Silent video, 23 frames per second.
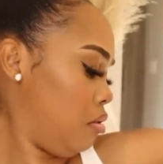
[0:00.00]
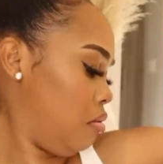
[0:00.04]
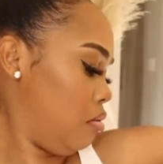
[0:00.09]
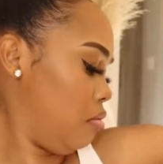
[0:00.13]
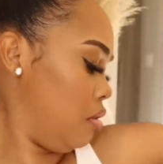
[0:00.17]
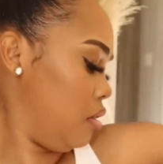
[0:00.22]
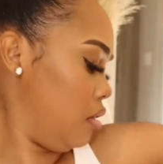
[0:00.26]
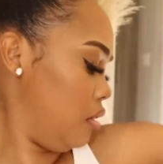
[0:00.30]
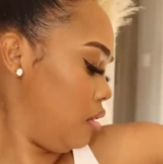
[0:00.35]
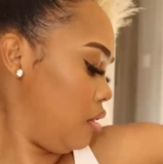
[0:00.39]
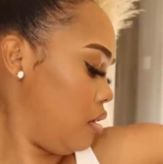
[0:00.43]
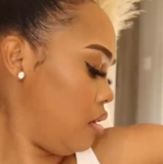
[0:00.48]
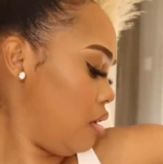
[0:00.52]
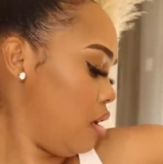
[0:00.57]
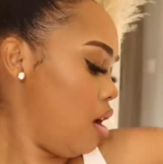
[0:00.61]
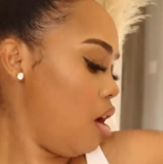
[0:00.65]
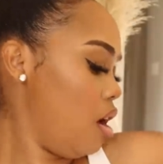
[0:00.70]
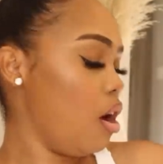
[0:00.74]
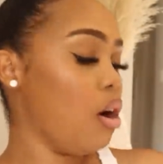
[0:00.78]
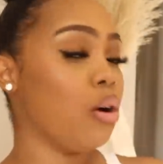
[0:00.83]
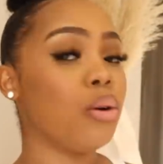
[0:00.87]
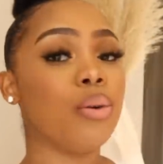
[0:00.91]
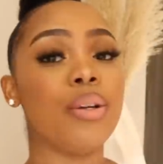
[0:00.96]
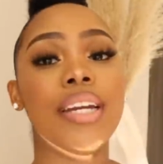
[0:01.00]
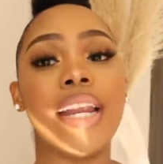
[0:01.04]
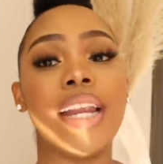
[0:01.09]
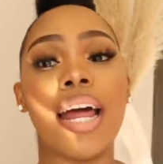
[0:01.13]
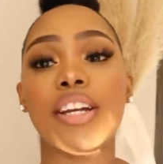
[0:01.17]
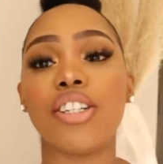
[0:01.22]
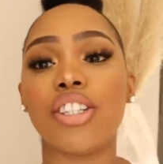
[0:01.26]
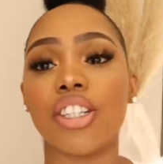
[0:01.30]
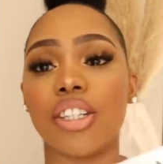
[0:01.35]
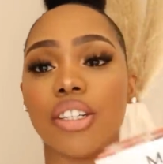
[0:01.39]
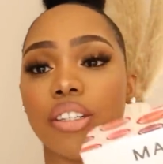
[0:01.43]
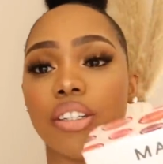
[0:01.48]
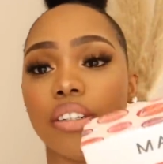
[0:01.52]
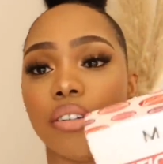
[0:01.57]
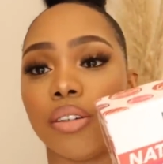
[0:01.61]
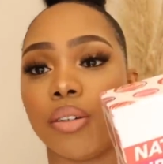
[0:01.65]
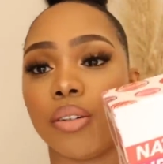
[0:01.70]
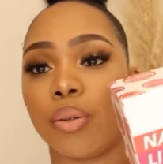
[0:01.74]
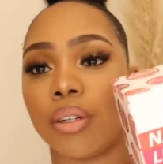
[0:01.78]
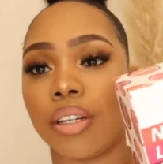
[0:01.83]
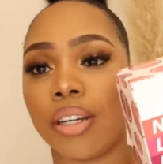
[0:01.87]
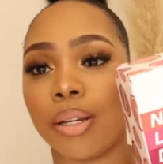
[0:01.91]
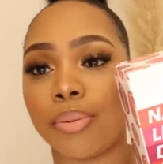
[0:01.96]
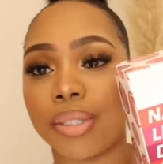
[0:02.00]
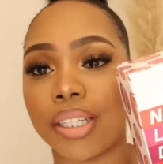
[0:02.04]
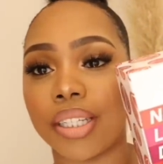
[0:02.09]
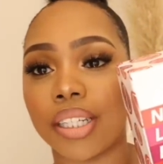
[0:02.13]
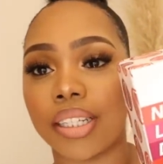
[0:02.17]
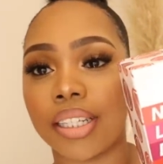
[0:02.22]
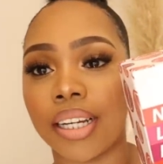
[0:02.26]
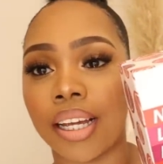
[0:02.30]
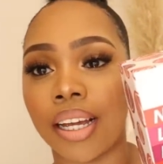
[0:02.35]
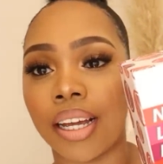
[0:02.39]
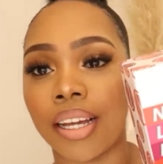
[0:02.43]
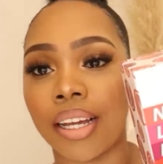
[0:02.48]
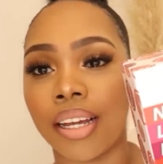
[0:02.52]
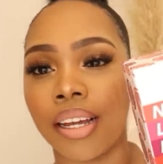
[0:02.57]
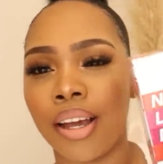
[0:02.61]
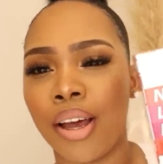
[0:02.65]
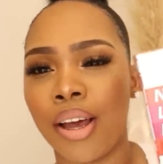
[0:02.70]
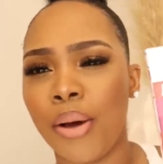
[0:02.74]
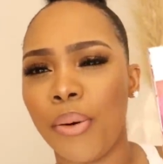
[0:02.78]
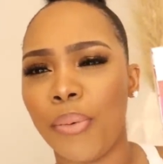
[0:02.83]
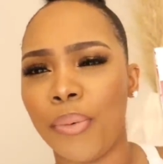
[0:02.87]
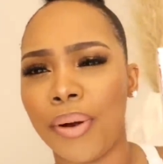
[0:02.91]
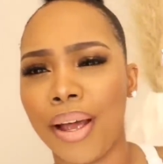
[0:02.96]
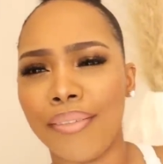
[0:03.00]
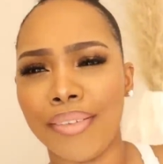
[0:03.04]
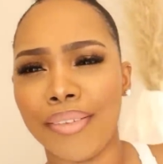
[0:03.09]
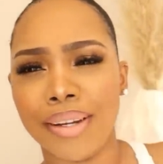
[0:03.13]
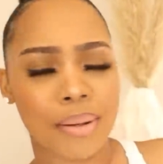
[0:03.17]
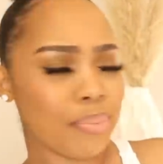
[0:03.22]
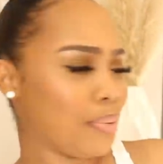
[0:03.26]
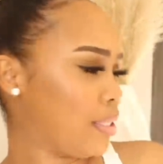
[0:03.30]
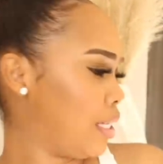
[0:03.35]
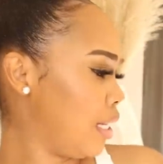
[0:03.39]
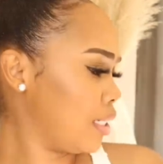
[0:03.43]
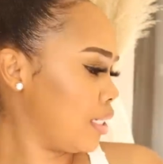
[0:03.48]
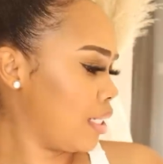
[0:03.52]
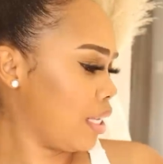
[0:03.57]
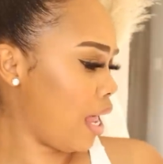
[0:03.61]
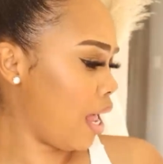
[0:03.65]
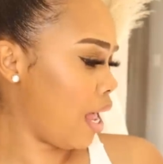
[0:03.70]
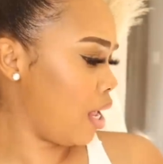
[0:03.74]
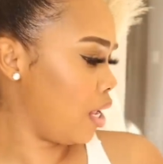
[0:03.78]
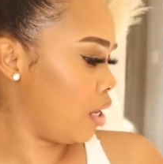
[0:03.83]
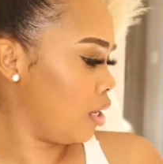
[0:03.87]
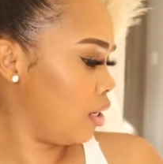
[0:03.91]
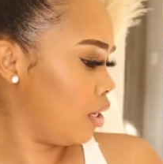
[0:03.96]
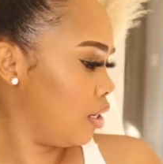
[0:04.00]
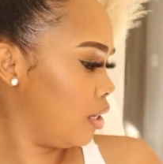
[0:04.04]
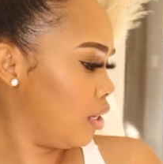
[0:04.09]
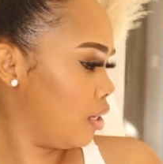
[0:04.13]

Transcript: What? Oh, National Lipstick Day. We have a lipstick day?